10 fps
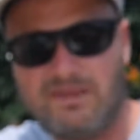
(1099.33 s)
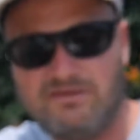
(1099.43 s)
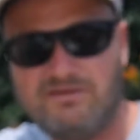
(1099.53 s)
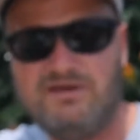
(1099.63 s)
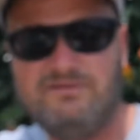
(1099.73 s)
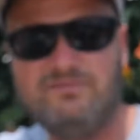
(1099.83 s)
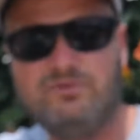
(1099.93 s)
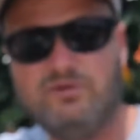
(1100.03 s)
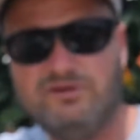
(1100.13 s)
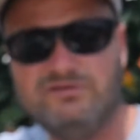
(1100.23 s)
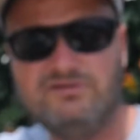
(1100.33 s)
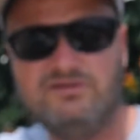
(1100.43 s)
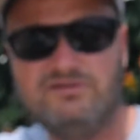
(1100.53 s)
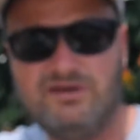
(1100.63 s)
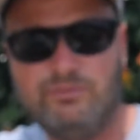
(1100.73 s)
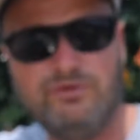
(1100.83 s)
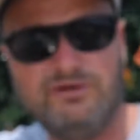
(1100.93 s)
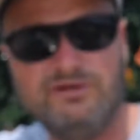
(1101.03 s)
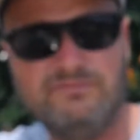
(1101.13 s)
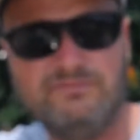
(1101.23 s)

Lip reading: Okay, so this is a step when